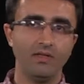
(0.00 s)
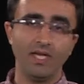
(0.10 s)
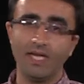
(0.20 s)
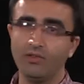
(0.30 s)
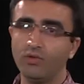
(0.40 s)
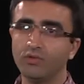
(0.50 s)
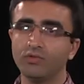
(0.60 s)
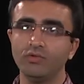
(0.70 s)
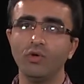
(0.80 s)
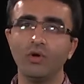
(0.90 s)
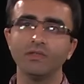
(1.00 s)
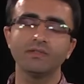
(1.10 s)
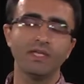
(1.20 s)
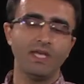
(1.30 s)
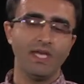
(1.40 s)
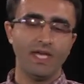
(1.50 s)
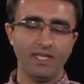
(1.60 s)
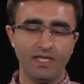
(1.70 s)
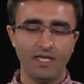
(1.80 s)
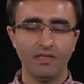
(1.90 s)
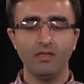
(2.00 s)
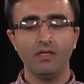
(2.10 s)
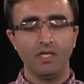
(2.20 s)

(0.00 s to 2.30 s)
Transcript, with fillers: and those who don't, and then